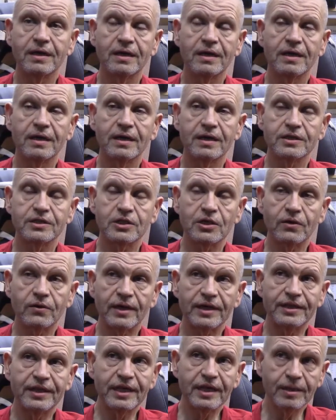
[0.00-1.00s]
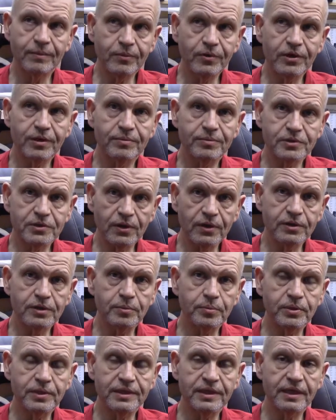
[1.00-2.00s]
So I think I'm going to start to
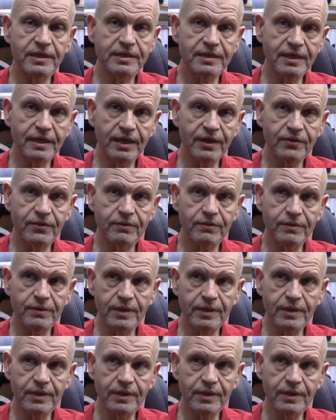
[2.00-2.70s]
put that together,